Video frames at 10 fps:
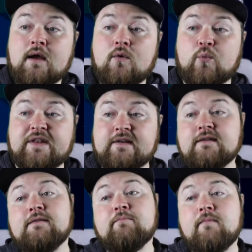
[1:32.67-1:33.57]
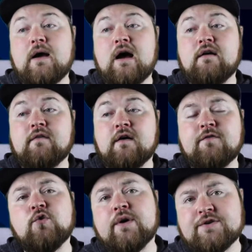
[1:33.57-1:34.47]
We did have a
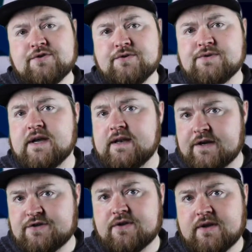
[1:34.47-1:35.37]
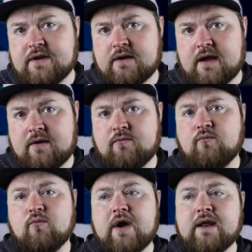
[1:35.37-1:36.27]
few issues initially, and
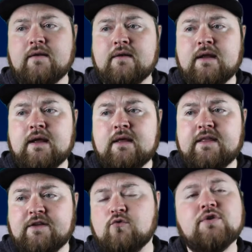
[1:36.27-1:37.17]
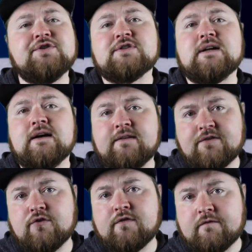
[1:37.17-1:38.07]
when they had only just added
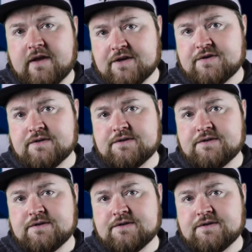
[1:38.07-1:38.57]
new formations.